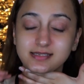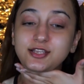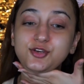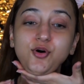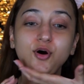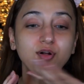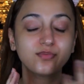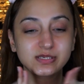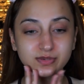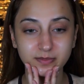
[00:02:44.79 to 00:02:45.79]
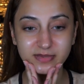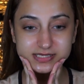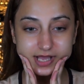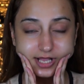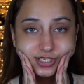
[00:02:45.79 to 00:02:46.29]
and you always want to
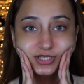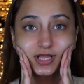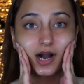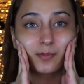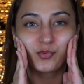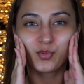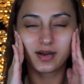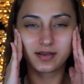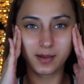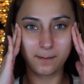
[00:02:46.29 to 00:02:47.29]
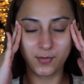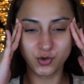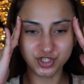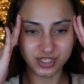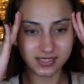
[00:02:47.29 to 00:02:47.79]
massage in upward
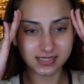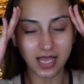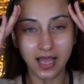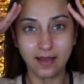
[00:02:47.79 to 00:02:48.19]
motions